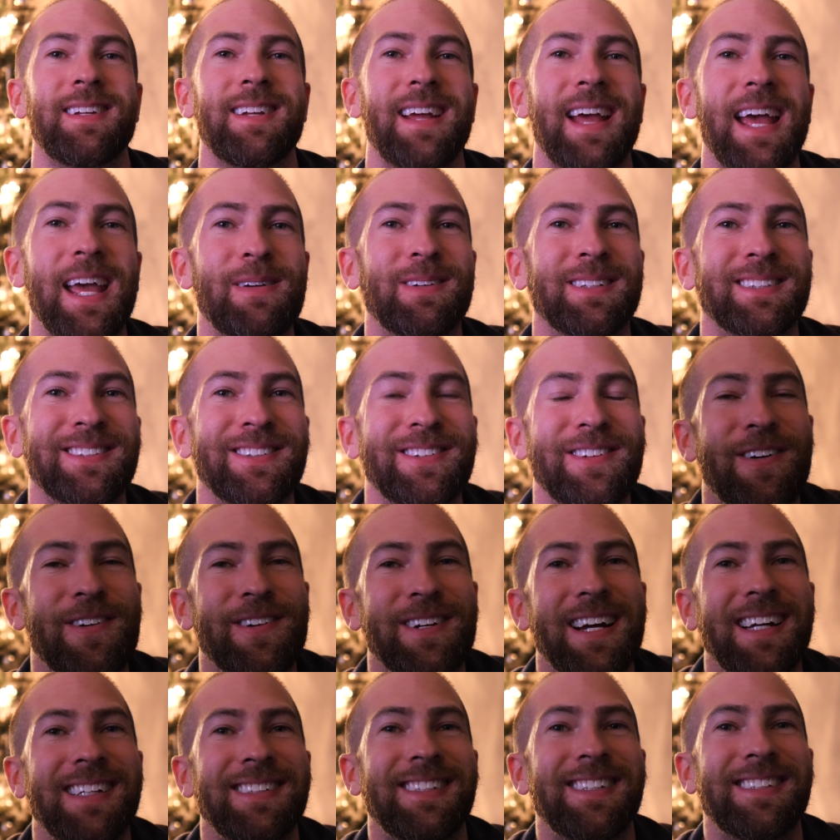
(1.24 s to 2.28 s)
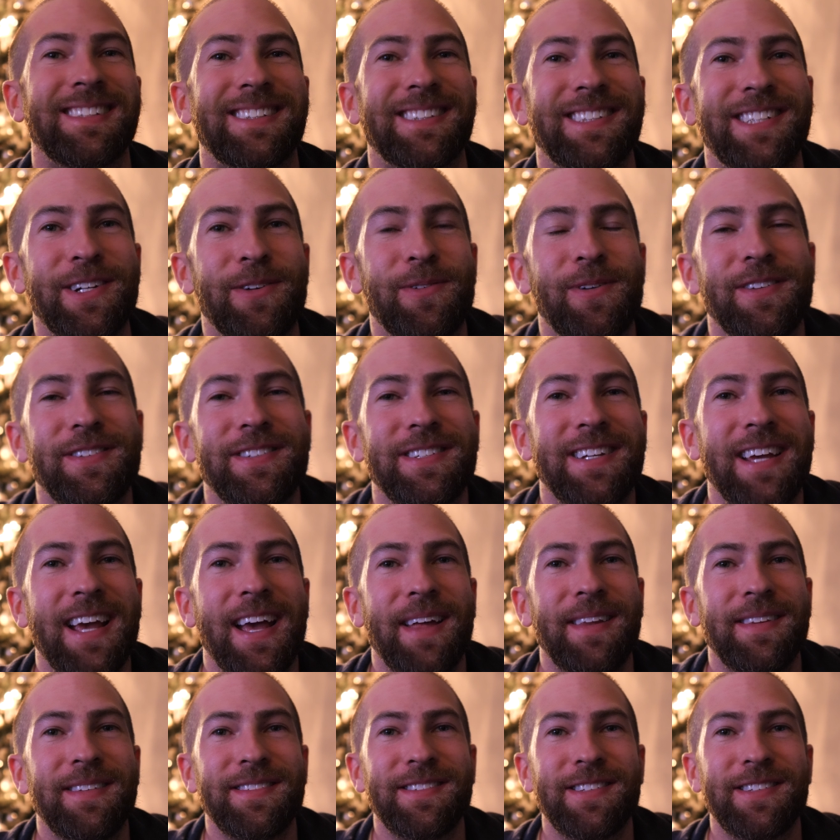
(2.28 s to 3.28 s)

Hey, what's going on, guys? It's Jonas again.